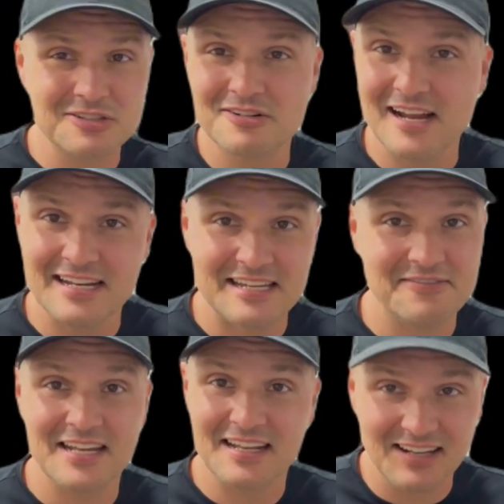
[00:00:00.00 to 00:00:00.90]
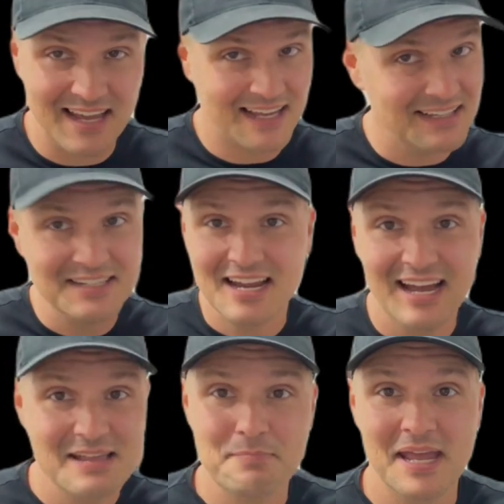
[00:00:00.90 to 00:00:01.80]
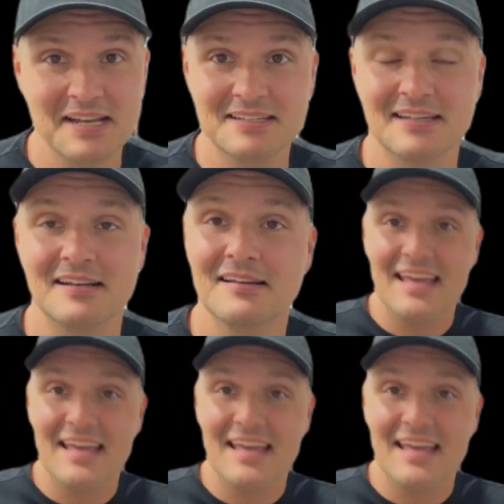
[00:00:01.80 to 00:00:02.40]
creativity like night painting,